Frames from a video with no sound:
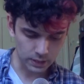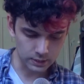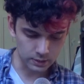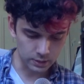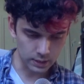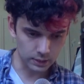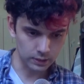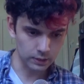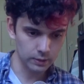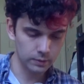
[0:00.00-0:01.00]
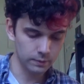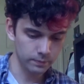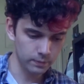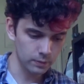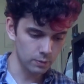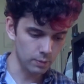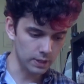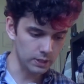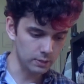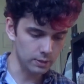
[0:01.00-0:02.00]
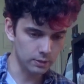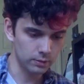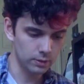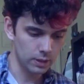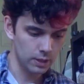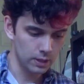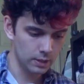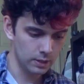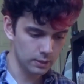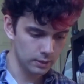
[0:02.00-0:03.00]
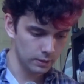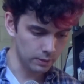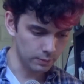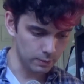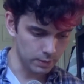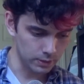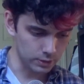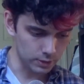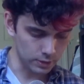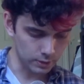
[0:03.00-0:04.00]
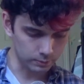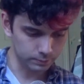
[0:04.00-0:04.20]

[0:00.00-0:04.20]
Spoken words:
need to think while I do this. I want to make sure